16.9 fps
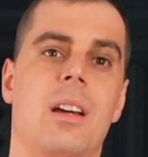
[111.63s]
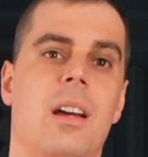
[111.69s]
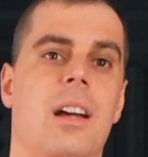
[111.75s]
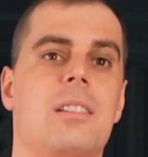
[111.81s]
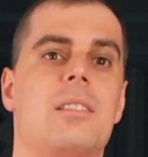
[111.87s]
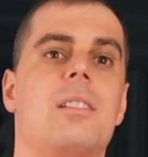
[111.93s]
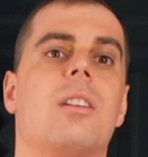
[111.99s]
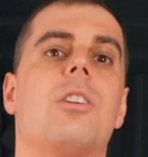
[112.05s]

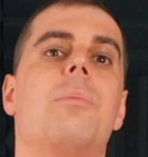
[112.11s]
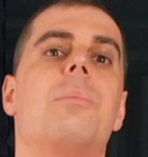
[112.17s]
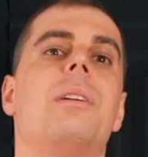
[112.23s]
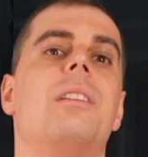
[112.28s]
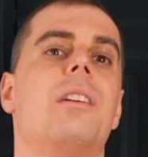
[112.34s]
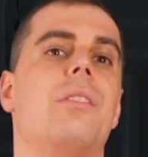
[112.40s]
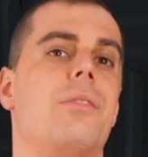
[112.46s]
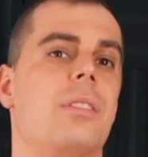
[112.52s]
It's not going to be
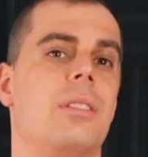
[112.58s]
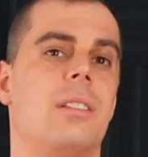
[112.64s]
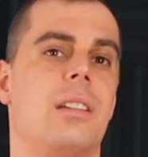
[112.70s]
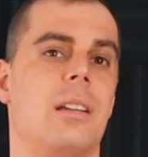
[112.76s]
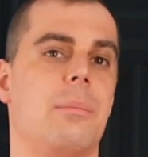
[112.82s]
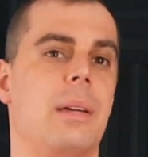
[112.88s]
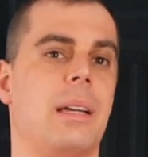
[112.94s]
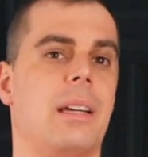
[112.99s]
different
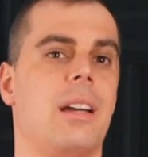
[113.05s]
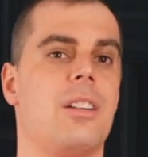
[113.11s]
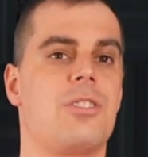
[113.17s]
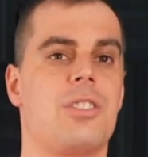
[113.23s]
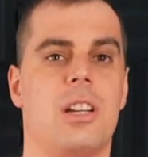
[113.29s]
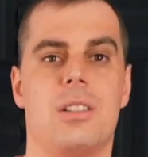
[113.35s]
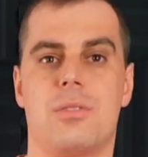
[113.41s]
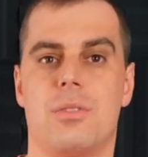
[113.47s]
than making a
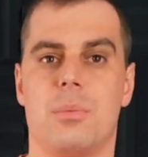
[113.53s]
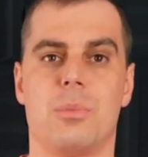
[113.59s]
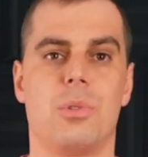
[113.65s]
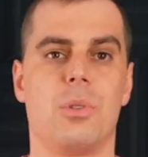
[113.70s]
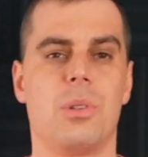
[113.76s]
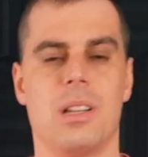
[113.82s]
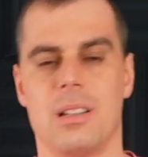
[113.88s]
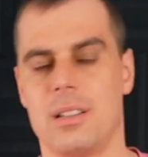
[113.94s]
change from
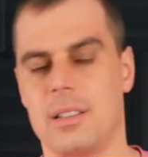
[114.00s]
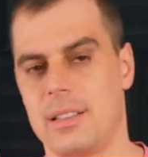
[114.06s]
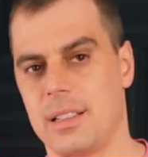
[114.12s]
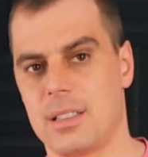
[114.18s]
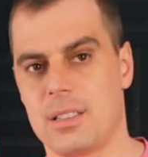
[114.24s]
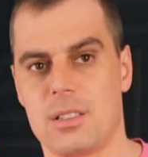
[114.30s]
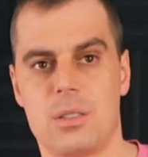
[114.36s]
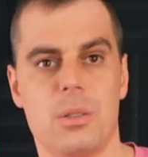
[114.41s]
Google
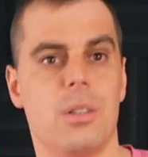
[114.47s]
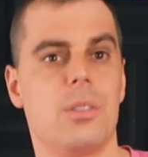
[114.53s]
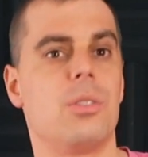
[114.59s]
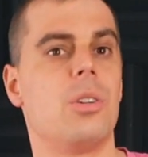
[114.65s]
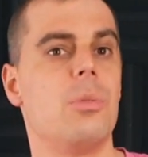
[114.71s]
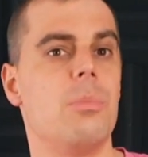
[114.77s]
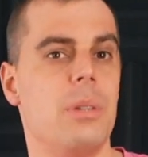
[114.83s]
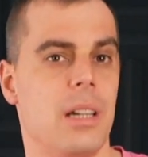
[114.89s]
Analytics to
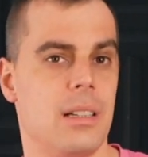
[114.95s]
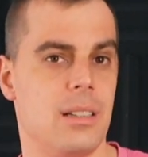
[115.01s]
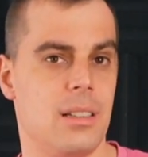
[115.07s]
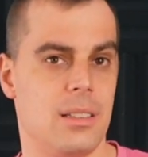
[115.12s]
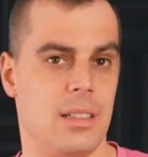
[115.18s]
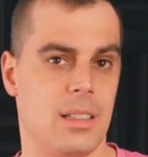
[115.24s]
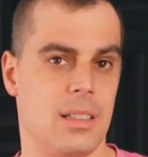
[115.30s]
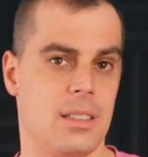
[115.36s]
Adobe
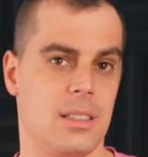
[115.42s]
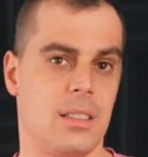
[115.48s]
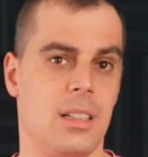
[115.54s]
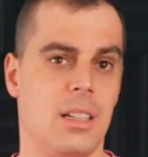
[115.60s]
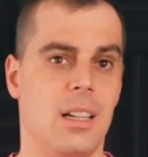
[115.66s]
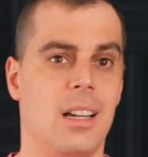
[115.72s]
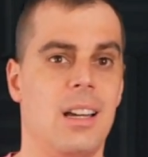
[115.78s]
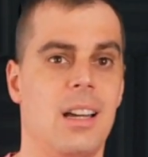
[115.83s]
Analytics.
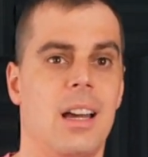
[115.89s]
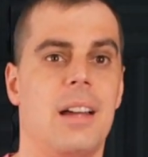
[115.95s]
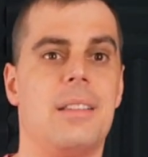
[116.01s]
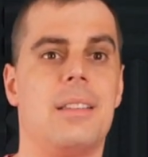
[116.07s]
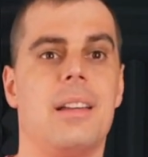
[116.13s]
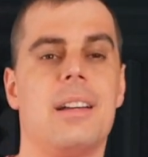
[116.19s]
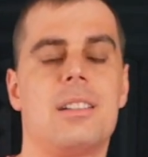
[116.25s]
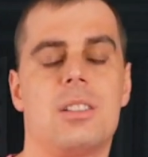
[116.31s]
It
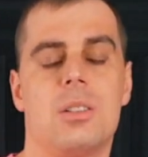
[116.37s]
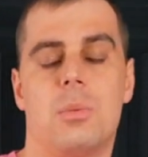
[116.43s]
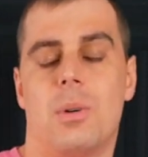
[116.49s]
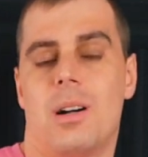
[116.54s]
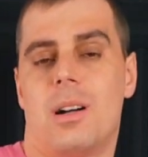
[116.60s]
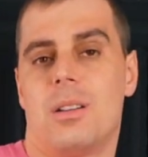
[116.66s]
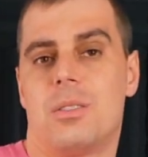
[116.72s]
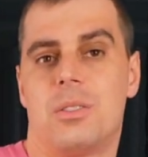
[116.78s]
takes a
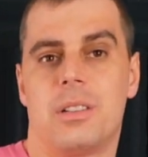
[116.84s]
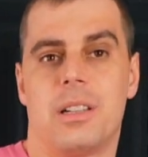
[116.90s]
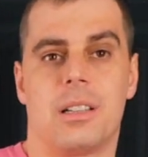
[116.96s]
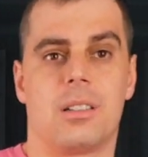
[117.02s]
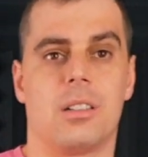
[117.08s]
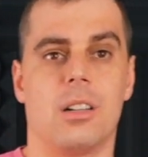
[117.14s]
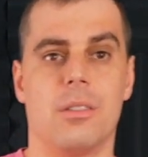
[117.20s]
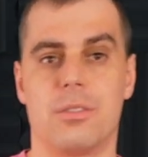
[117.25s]
while to
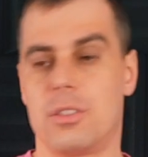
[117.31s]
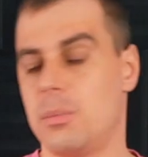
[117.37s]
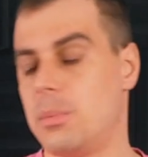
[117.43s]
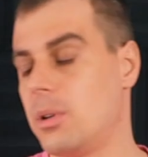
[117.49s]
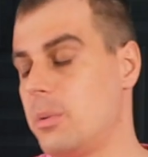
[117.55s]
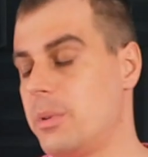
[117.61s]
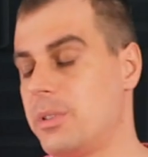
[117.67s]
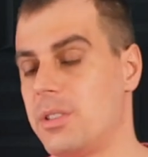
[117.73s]
get
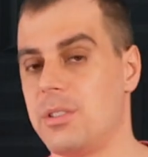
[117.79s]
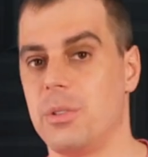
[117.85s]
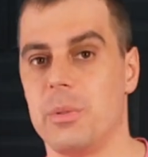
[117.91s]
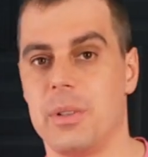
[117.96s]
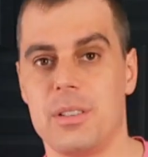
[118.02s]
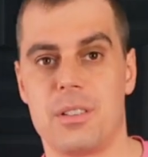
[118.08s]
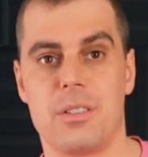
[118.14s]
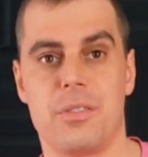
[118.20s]
comfortable with a new
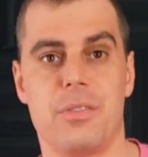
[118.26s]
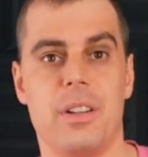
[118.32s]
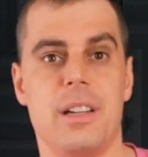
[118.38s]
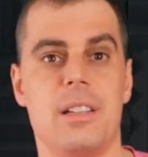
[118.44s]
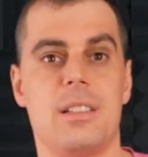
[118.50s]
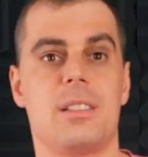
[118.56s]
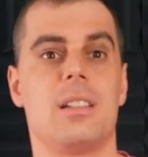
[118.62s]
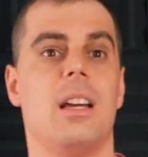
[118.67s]

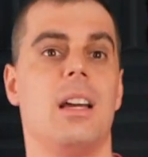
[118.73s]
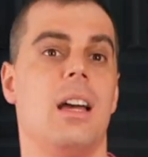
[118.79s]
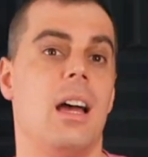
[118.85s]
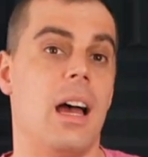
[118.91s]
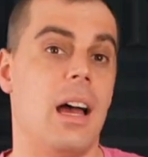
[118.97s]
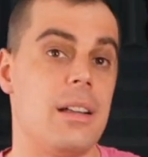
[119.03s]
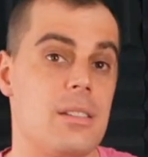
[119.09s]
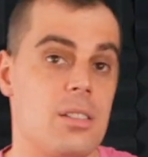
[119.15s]
interface,
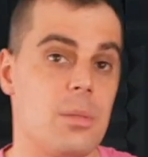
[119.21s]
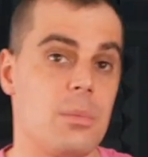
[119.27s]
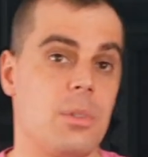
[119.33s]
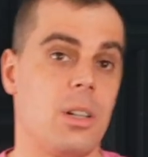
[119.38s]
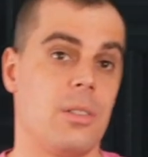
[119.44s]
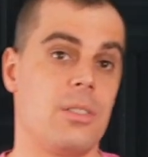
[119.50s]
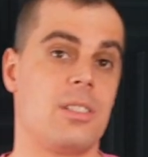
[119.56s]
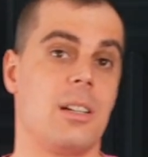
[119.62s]
and some
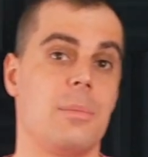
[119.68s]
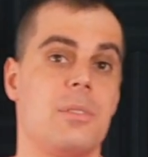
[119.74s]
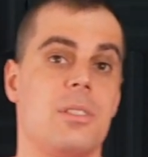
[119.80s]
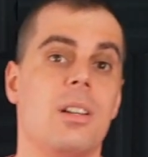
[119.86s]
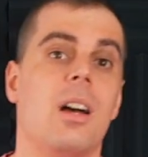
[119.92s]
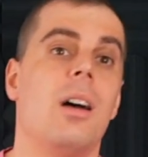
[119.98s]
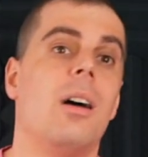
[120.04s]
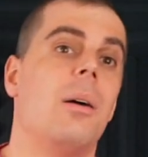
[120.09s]
concepts
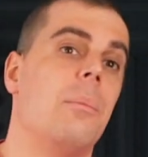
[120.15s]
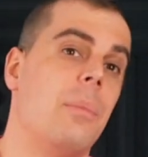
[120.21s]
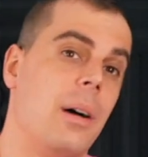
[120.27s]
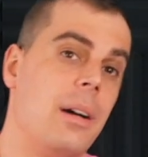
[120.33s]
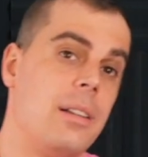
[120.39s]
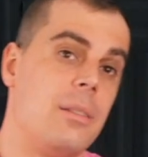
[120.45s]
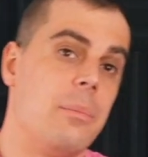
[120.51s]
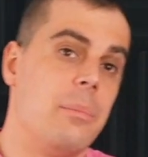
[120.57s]

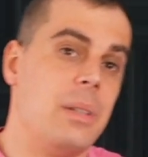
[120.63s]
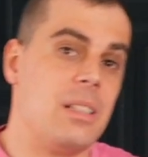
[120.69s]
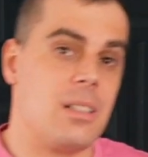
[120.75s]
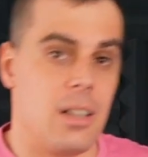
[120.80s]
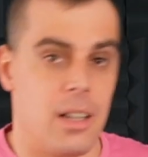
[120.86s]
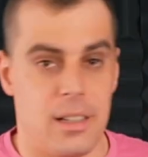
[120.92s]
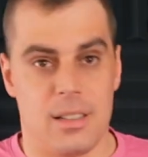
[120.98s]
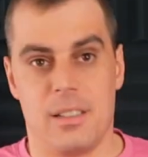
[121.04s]
might be
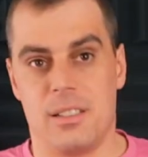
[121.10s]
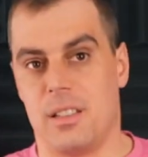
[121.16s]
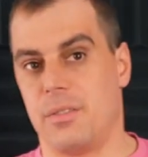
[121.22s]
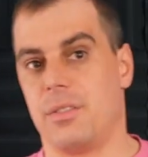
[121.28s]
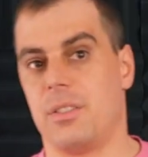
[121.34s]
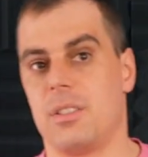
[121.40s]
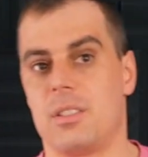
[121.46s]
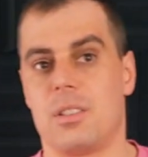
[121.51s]
slightly
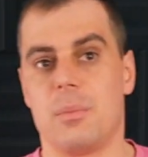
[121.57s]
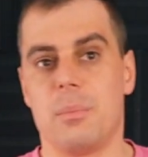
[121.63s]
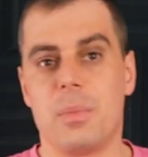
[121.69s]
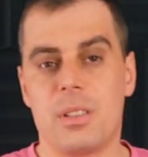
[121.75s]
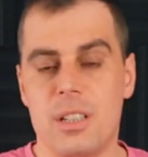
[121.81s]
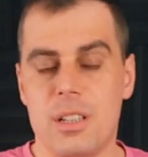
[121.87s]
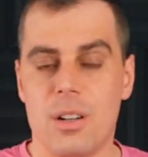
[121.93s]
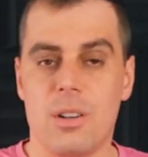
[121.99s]
different,
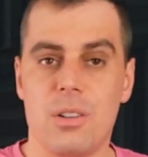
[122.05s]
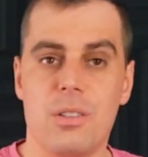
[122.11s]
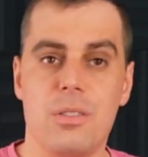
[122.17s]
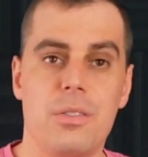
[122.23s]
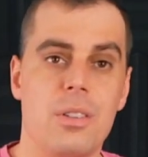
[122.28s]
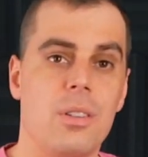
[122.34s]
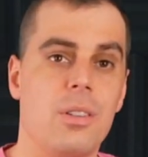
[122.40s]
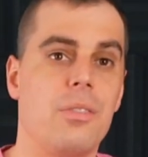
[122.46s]
but the
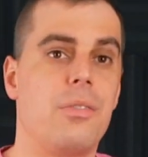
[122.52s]
overall